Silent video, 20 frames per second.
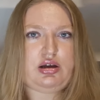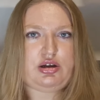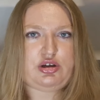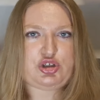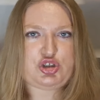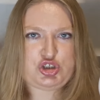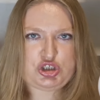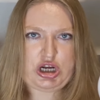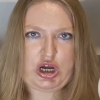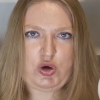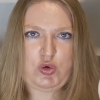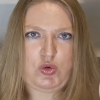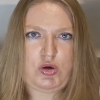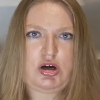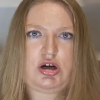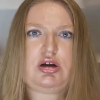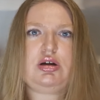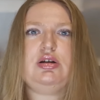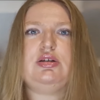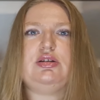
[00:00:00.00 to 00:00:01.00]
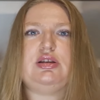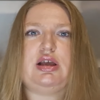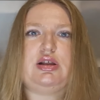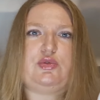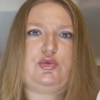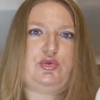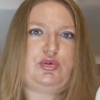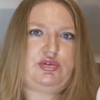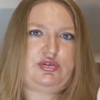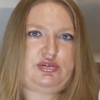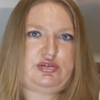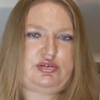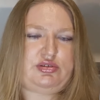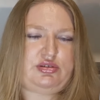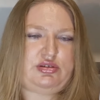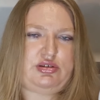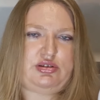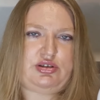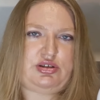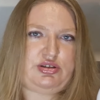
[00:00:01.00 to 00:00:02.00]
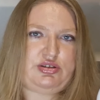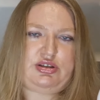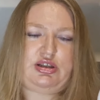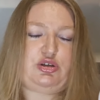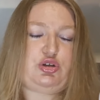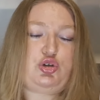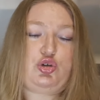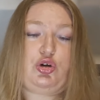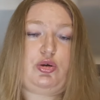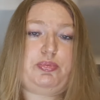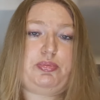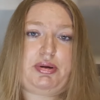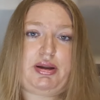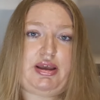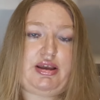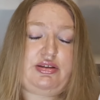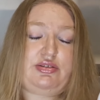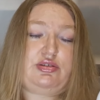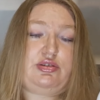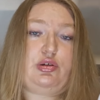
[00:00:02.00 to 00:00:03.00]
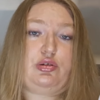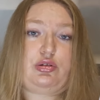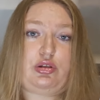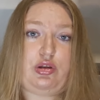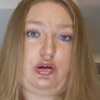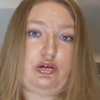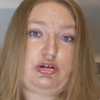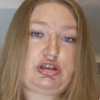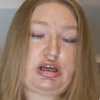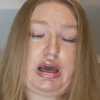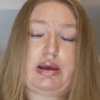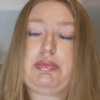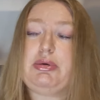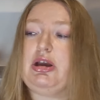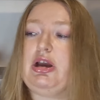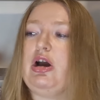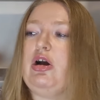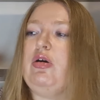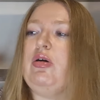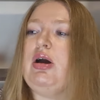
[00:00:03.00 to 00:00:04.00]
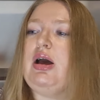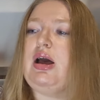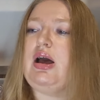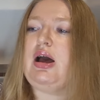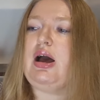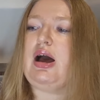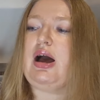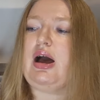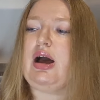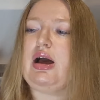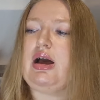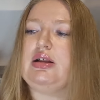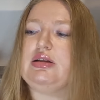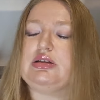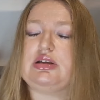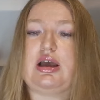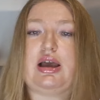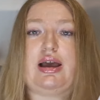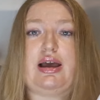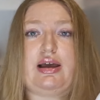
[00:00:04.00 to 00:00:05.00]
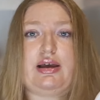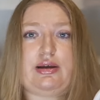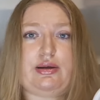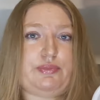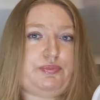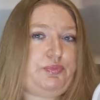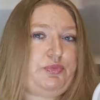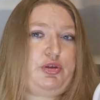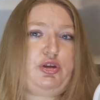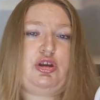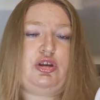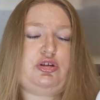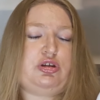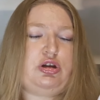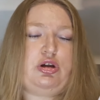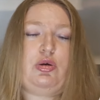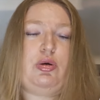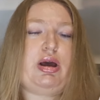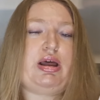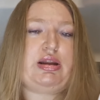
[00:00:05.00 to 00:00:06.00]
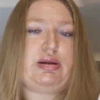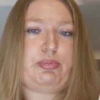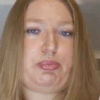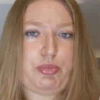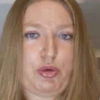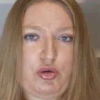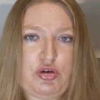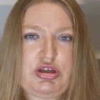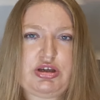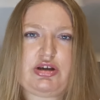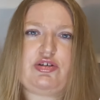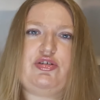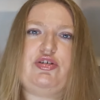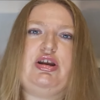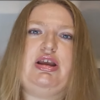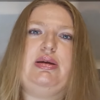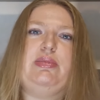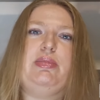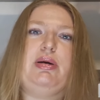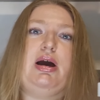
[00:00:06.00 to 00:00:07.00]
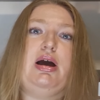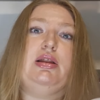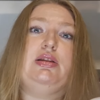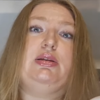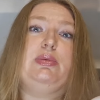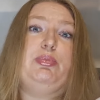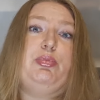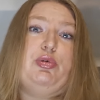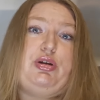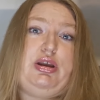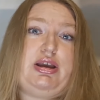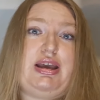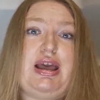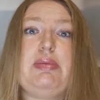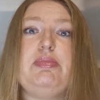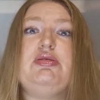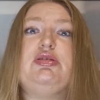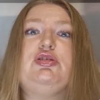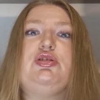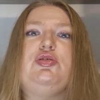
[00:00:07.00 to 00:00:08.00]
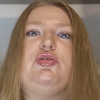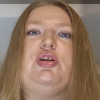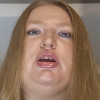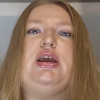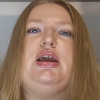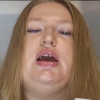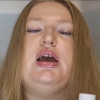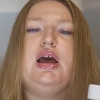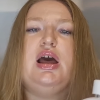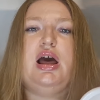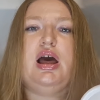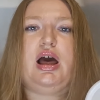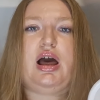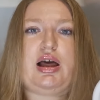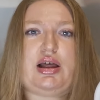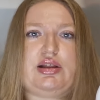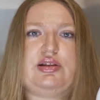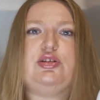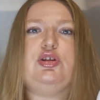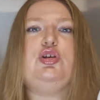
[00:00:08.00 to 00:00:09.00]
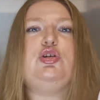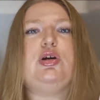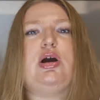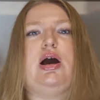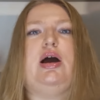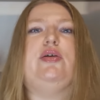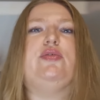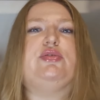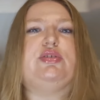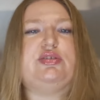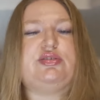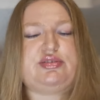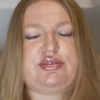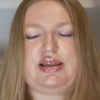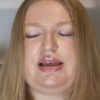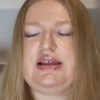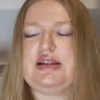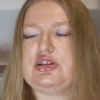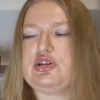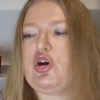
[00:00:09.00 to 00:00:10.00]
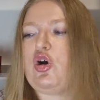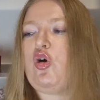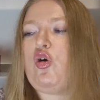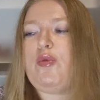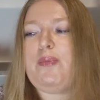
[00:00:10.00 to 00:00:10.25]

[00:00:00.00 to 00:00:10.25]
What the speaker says: shower that took place not long time ago, and and a body cream and the body chemistry, and you have the scent, or